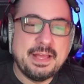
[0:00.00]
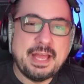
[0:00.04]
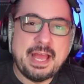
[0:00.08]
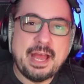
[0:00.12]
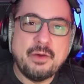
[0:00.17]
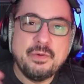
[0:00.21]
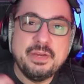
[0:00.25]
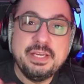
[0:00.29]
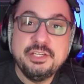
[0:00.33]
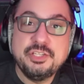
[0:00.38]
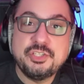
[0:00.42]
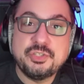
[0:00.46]

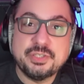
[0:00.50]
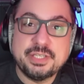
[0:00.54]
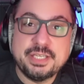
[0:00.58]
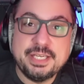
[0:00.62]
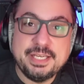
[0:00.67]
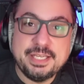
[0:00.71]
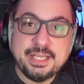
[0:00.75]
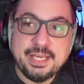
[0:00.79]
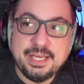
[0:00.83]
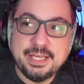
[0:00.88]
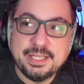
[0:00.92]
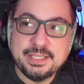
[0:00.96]

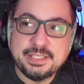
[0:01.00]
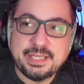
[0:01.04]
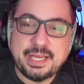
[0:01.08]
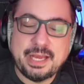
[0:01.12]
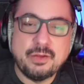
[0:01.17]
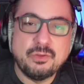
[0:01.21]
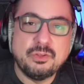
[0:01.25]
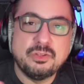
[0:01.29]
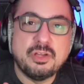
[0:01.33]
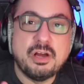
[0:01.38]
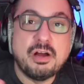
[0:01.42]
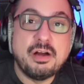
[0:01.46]
intricate and
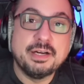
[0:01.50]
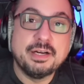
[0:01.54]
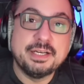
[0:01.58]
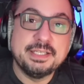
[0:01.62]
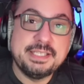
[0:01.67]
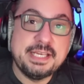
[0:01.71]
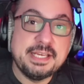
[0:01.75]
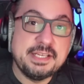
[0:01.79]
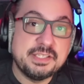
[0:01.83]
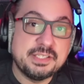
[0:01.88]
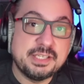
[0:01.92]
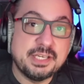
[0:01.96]
how long it
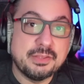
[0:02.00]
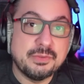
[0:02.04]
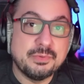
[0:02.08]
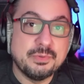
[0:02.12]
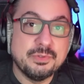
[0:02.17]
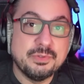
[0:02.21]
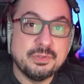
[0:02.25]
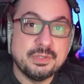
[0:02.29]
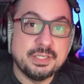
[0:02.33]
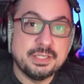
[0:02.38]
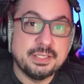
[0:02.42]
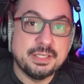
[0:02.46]
takes to get
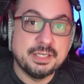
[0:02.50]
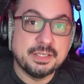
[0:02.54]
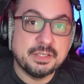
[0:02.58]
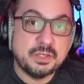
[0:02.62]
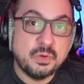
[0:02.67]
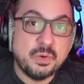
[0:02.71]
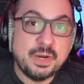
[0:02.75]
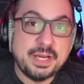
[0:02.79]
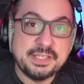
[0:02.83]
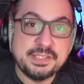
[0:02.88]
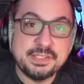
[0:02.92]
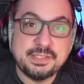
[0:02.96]
through a
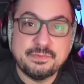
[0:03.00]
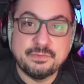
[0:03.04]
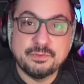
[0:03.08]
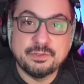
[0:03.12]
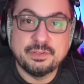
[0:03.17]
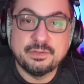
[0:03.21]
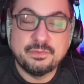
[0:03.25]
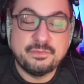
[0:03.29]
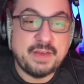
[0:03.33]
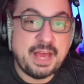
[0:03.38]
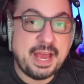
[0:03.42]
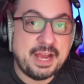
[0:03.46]
quest
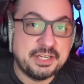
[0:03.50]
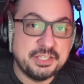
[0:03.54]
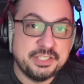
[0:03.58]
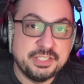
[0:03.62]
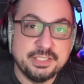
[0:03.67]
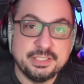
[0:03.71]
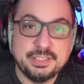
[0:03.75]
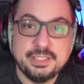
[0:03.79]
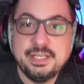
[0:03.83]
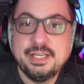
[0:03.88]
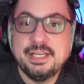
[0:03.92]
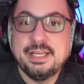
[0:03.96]
for a
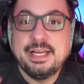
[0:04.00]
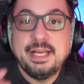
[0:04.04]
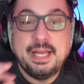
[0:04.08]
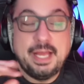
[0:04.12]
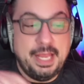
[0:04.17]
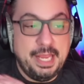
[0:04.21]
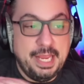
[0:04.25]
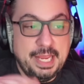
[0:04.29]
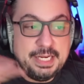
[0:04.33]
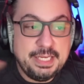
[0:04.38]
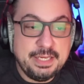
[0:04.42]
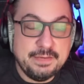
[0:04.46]
faction,
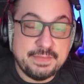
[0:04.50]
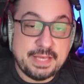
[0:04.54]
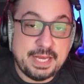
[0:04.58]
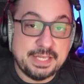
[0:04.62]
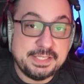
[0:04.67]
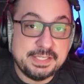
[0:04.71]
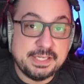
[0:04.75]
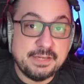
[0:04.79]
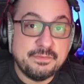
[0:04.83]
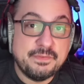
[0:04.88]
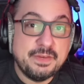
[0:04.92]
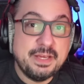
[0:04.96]
any of that
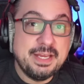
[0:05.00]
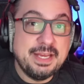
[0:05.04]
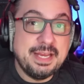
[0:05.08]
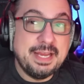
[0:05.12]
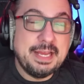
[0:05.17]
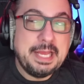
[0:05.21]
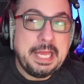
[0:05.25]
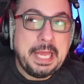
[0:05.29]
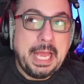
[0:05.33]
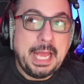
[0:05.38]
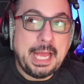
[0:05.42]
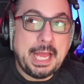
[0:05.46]
stuff,
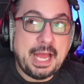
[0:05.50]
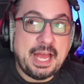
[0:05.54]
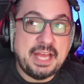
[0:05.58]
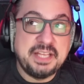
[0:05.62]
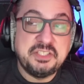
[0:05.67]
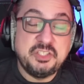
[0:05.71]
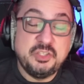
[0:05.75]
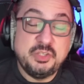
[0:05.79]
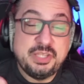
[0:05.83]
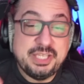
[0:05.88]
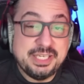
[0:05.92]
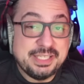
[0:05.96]

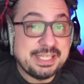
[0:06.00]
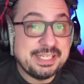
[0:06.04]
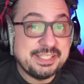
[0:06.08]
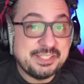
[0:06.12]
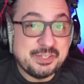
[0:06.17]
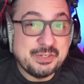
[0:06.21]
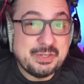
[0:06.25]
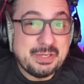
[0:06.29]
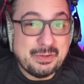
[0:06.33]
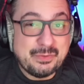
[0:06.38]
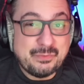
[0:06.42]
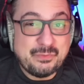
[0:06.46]
do you think that's
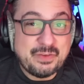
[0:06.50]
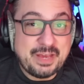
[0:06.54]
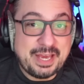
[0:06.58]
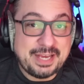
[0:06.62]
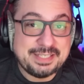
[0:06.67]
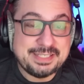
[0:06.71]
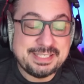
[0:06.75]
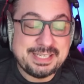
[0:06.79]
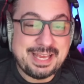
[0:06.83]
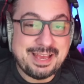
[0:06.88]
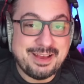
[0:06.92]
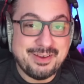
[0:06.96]
going to
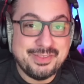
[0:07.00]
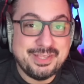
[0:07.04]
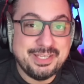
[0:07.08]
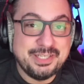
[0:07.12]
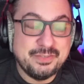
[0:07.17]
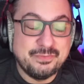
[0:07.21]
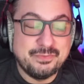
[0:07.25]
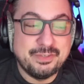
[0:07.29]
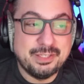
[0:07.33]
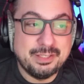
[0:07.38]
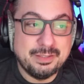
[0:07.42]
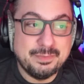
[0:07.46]
affect how they
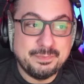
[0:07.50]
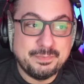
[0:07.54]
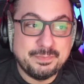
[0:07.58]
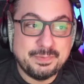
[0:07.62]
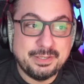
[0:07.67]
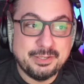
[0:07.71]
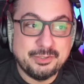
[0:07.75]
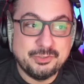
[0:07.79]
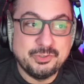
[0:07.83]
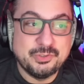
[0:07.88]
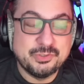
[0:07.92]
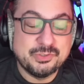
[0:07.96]
develop
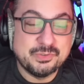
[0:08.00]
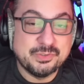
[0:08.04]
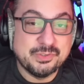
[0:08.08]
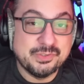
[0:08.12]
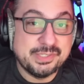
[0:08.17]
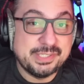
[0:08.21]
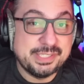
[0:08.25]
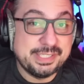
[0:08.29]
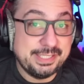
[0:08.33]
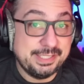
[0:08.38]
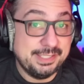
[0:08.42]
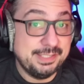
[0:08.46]
Elder
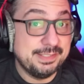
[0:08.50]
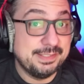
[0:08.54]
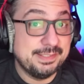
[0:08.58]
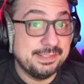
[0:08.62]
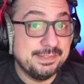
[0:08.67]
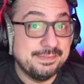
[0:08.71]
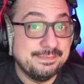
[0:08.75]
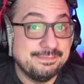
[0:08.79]
Scrolls 6?